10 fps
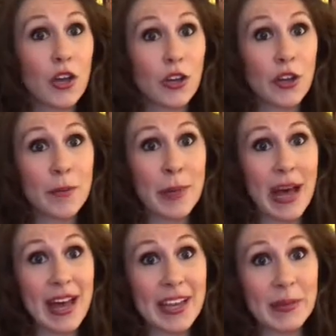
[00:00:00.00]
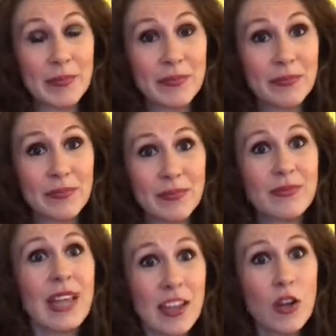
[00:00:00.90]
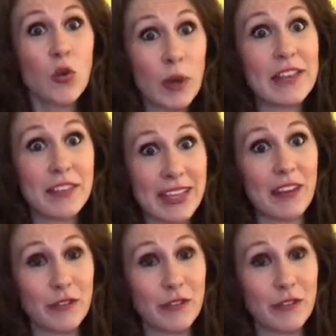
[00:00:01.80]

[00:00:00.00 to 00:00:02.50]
Goodbye. And I'll wave again